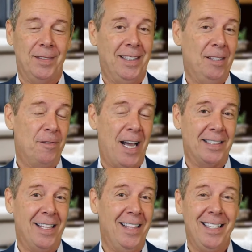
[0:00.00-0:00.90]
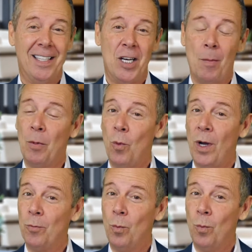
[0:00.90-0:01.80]
In fact, I think the number
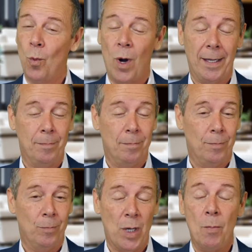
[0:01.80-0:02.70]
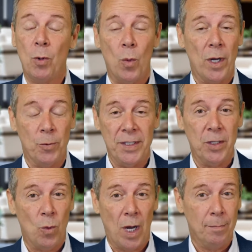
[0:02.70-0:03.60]
one why number one
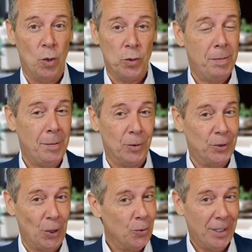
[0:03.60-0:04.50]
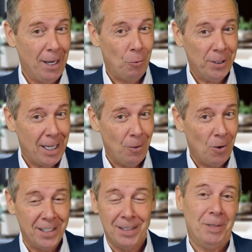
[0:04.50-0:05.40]
reason why most people don't get what they
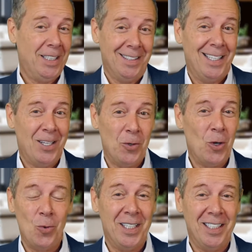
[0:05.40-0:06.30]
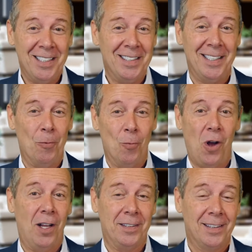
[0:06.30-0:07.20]
want is because they don't know what it is they
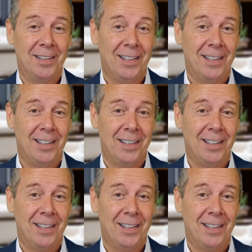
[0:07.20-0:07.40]
want.